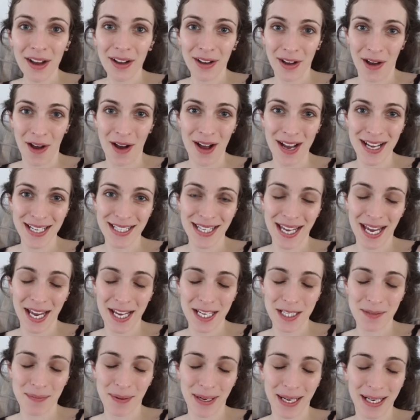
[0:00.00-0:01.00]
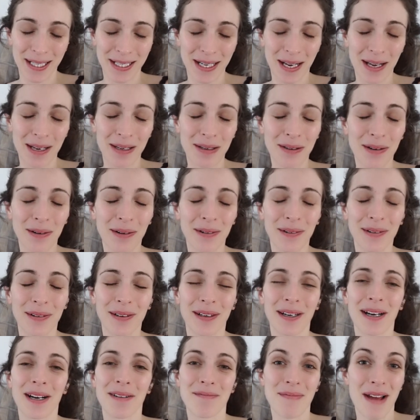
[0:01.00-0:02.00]
Guys, it has been a long
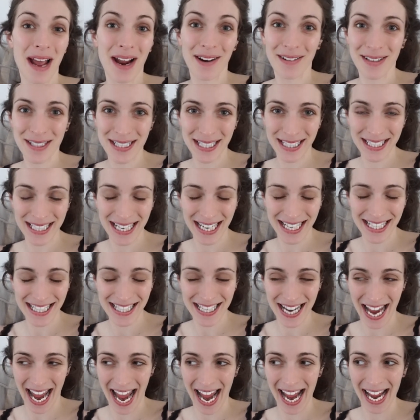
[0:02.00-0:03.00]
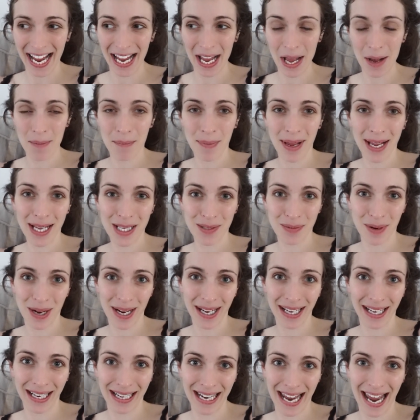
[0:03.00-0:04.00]
parenting day today. Pete's
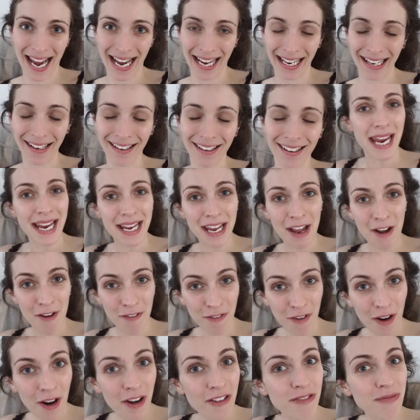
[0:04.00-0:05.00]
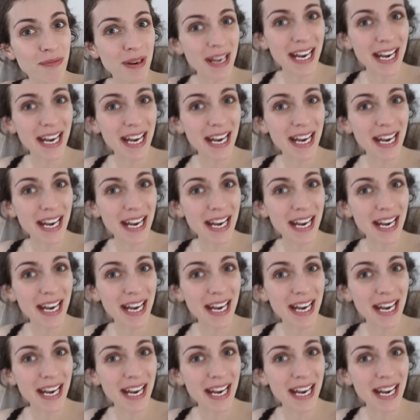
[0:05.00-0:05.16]
working late, taking up 5